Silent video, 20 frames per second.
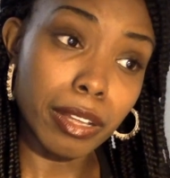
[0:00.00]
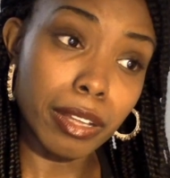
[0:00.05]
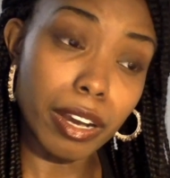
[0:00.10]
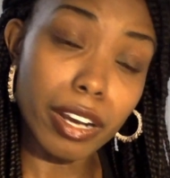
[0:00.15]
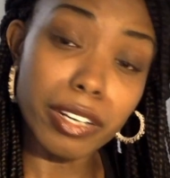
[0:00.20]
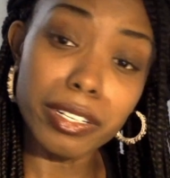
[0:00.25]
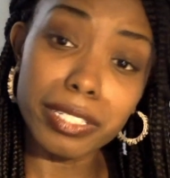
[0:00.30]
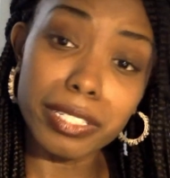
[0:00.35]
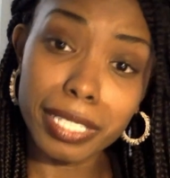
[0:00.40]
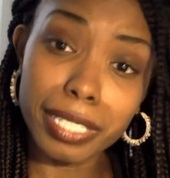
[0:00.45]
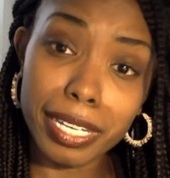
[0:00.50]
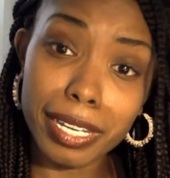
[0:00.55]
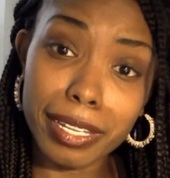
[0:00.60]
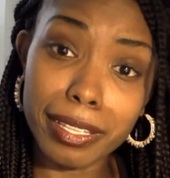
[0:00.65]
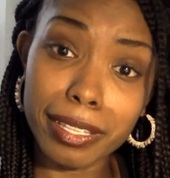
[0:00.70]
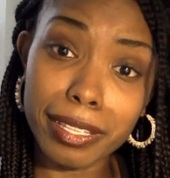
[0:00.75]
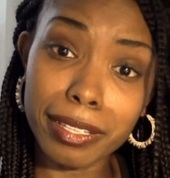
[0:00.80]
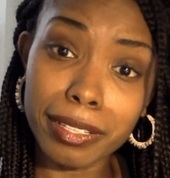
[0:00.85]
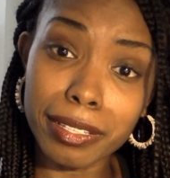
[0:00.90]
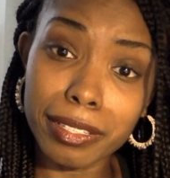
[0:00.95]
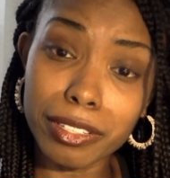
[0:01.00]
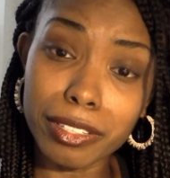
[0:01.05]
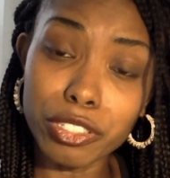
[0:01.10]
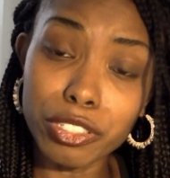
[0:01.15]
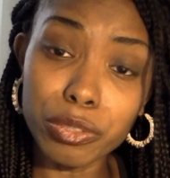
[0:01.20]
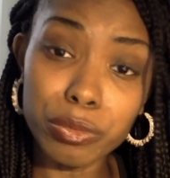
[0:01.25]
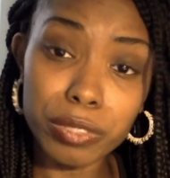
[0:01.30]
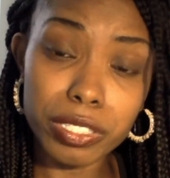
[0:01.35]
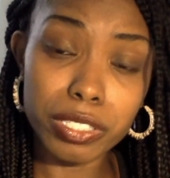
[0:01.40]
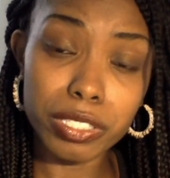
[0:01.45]
I understand there's
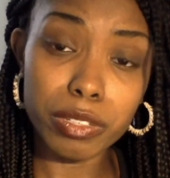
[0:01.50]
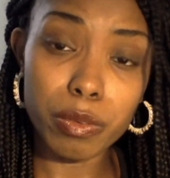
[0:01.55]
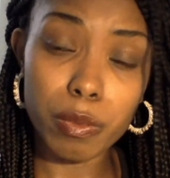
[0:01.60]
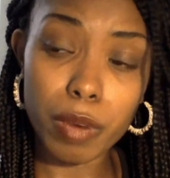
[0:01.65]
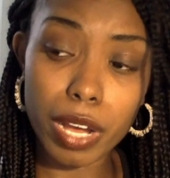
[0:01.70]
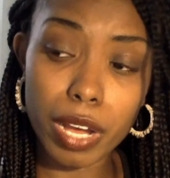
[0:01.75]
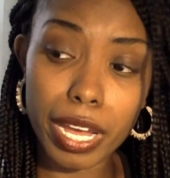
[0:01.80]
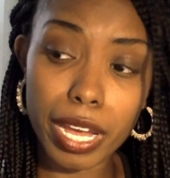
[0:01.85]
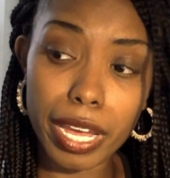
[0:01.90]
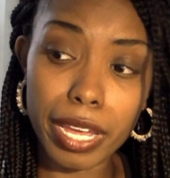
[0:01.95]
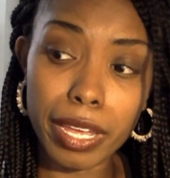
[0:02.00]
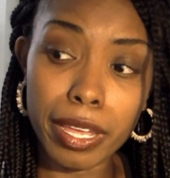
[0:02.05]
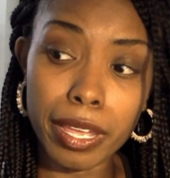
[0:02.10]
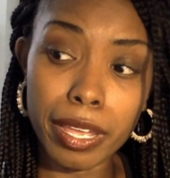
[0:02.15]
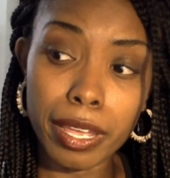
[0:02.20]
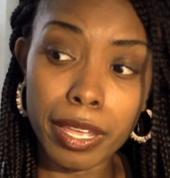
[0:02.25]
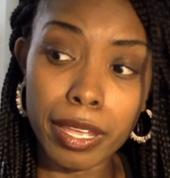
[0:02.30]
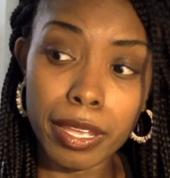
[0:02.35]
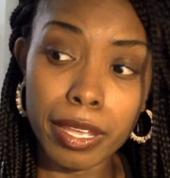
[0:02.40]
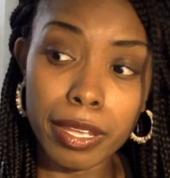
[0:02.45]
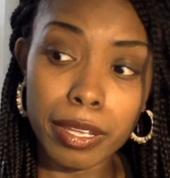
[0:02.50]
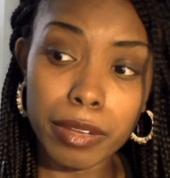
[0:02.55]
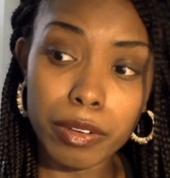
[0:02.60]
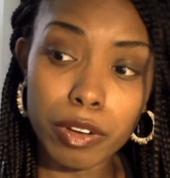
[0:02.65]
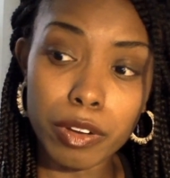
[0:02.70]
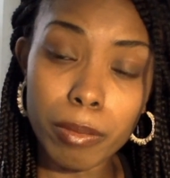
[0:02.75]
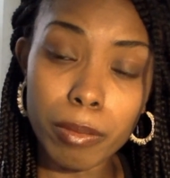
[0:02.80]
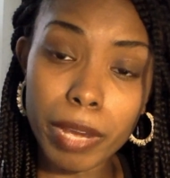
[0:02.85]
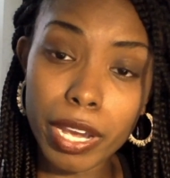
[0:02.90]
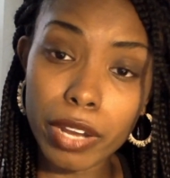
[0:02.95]
a reason why
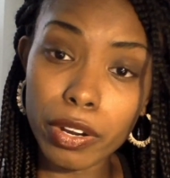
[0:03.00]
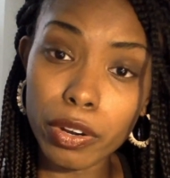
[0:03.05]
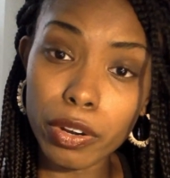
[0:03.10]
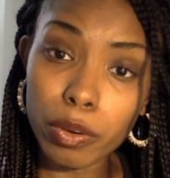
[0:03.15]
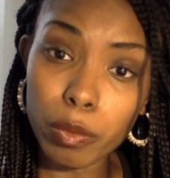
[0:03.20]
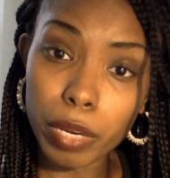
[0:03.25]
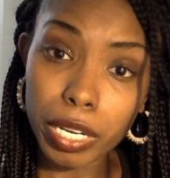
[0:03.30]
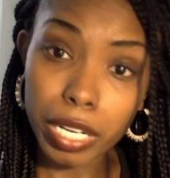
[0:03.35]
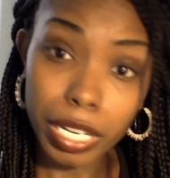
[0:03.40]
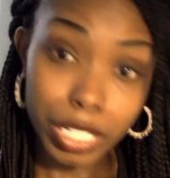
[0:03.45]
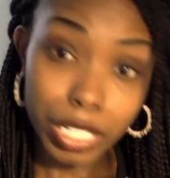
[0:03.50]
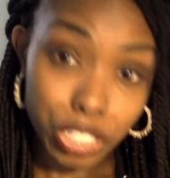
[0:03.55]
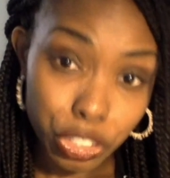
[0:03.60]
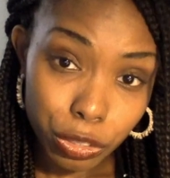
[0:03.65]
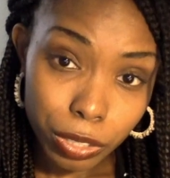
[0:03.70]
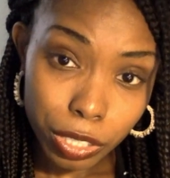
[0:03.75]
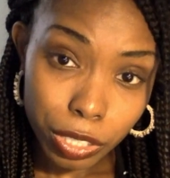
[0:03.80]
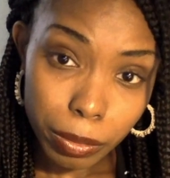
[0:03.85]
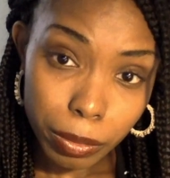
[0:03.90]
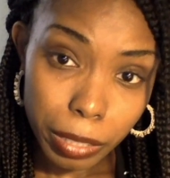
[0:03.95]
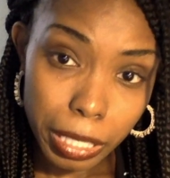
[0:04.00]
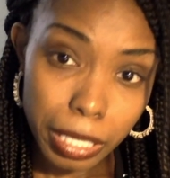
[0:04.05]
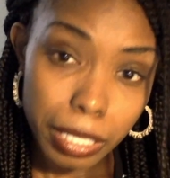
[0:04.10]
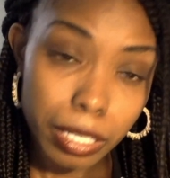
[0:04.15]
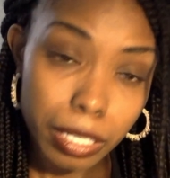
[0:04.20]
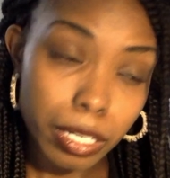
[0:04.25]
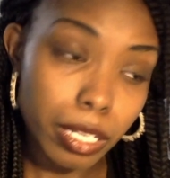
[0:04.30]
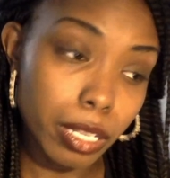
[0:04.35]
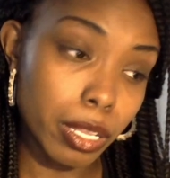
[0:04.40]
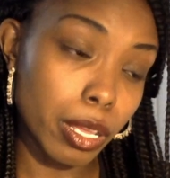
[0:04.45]
no matter what country you're
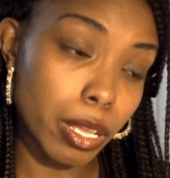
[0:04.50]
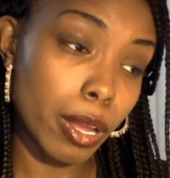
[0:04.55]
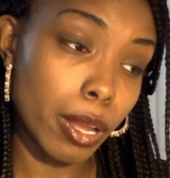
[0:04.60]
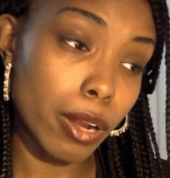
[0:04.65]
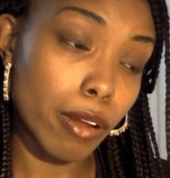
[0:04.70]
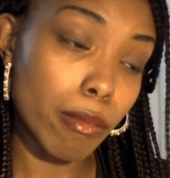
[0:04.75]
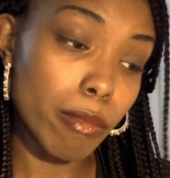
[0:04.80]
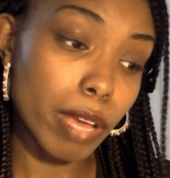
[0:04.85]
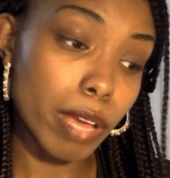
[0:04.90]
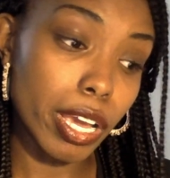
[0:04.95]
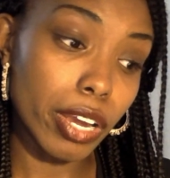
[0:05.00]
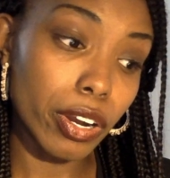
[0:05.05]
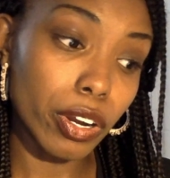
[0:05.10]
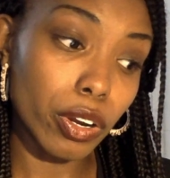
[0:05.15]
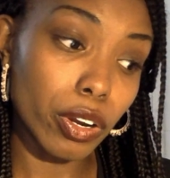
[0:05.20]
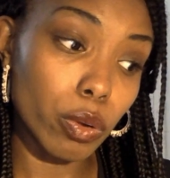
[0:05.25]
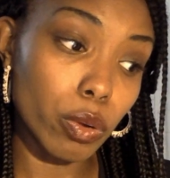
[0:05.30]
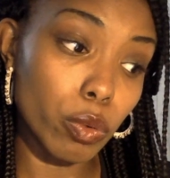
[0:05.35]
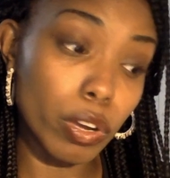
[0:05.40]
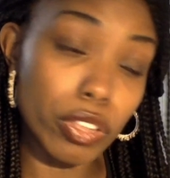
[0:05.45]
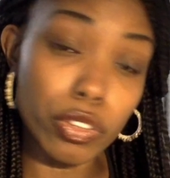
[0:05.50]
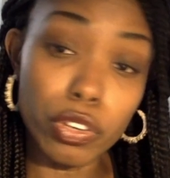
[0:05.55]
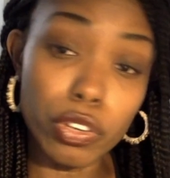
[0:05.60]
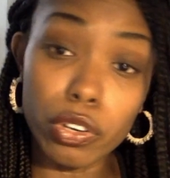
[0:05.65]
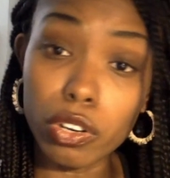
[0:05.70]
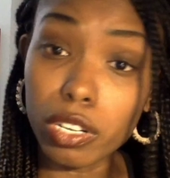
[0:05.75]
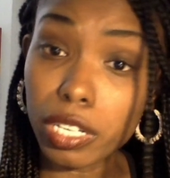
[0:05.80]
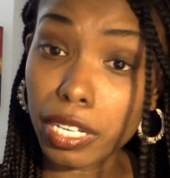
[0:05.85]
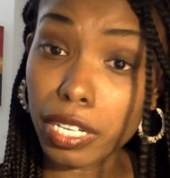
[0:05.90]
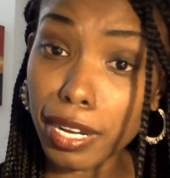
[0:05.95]
in, no matter whether
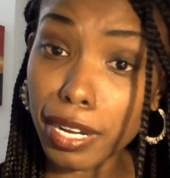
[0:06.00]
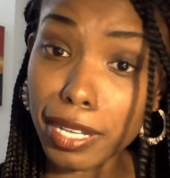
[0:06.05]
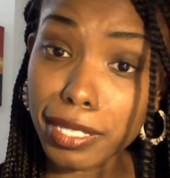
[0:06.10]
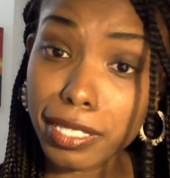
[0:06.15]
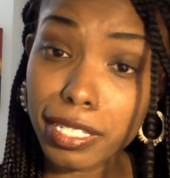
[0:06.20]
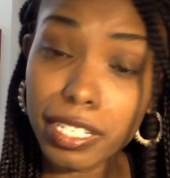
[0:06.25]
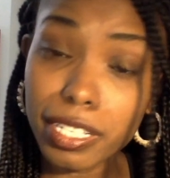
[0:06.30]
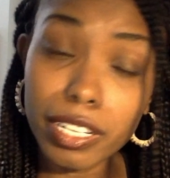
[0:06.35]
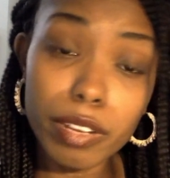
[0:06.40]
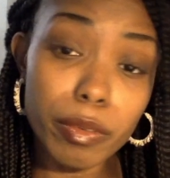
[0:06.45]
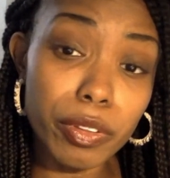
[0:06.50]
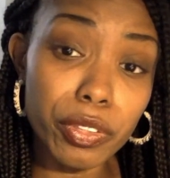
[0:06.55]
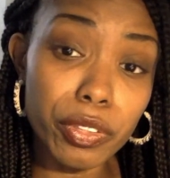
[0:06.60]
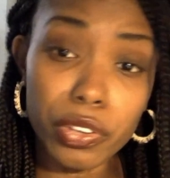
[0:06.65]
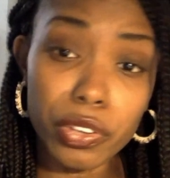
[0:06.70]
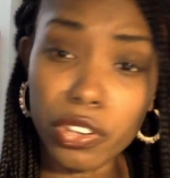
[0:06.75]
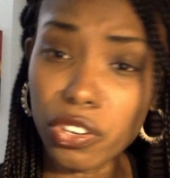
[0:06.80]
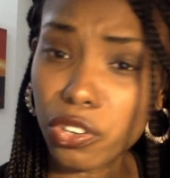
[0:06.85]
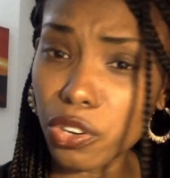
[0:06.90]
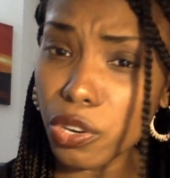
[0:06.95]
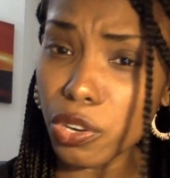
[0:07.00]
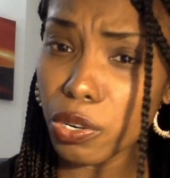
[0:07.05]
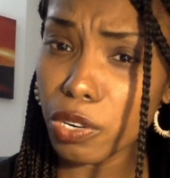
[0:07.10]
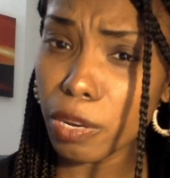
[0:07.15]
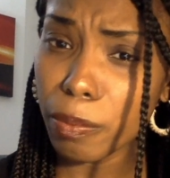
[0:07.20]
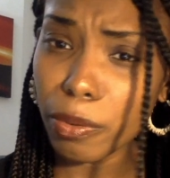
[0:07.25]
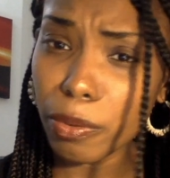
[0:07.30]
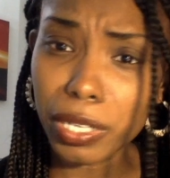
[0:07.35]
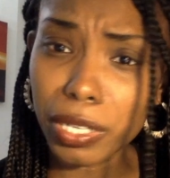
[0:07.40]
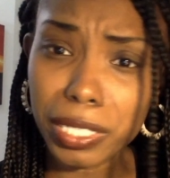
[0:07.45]
you're on a continent or whether you're in
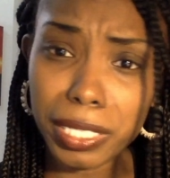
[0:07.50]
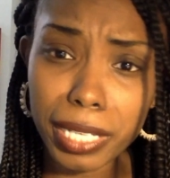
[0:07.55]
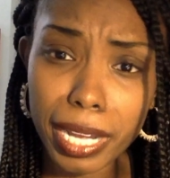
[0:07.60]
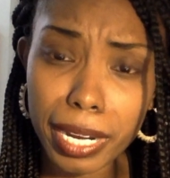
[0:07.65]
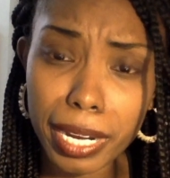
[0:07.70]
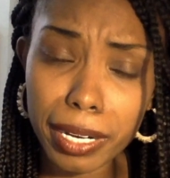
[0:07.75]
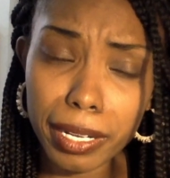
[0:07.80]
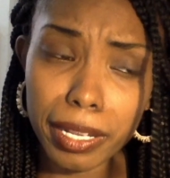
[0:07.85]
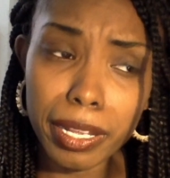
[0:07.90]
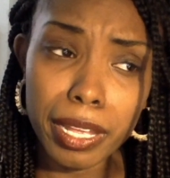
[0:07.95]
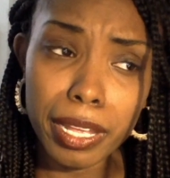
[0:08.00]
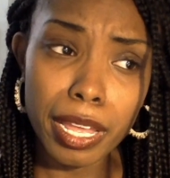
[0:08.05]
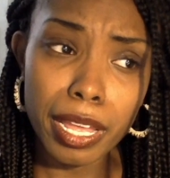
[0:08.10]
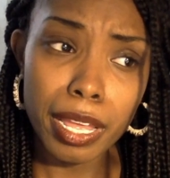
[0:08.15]
Europe or in China,